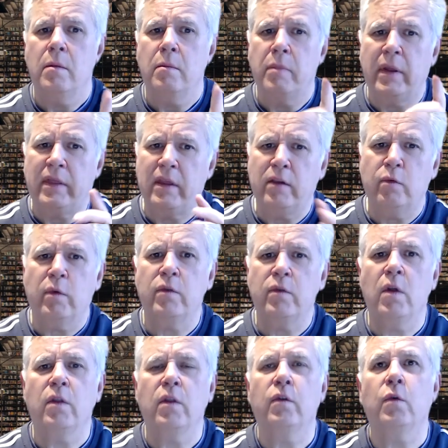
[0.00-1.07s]
But this was
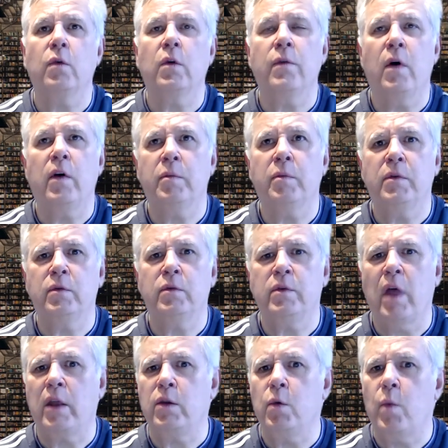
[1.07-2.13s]
not the sort of hospital
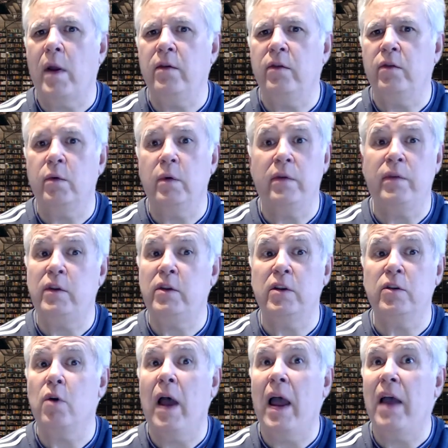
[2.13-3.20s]
that you went to if you did
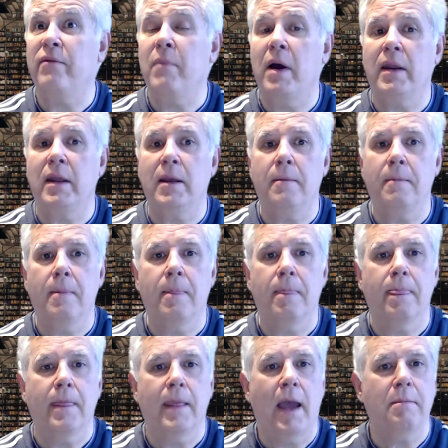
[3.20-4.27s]
not have money,
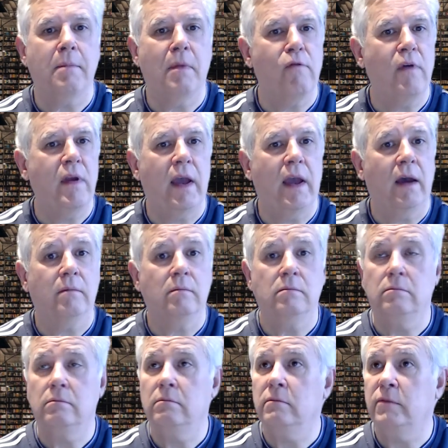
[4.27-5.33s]
and Maria,
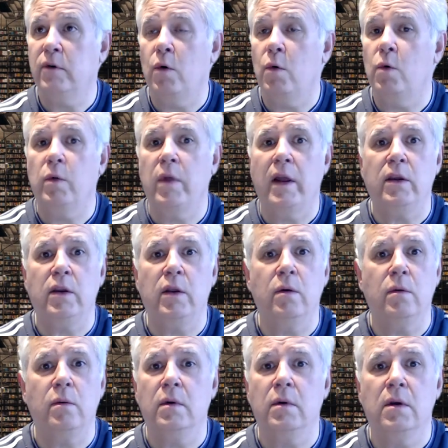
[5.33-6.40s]
for all they
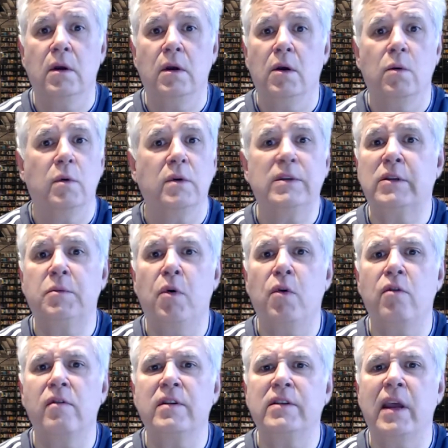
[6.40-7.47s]
knew, was as
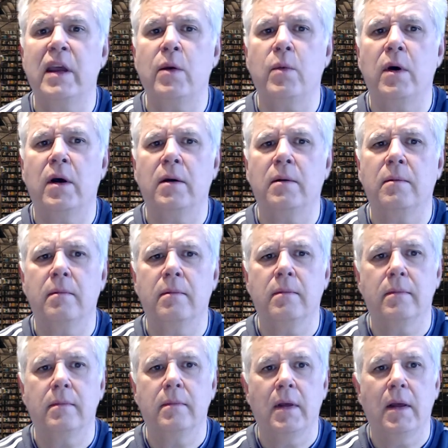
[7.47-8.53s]
poor as they were.
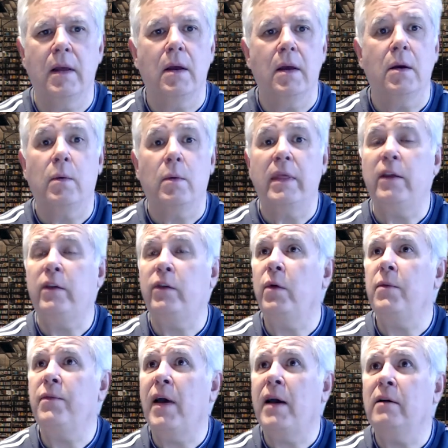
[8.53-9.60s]
Well, they
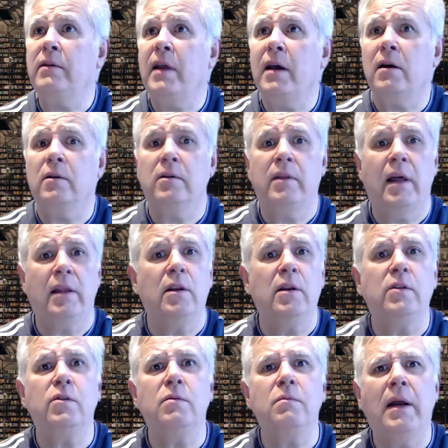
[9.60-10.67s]
soon found out that the
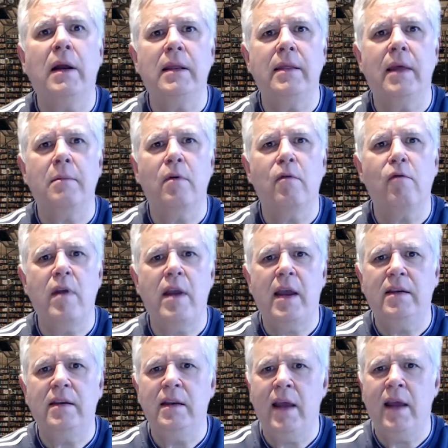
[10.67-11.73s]
little money that Maria
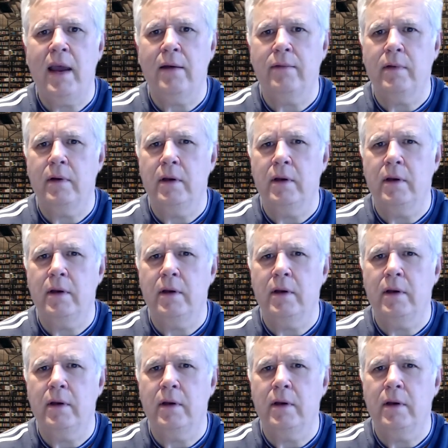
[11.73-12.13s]
did have,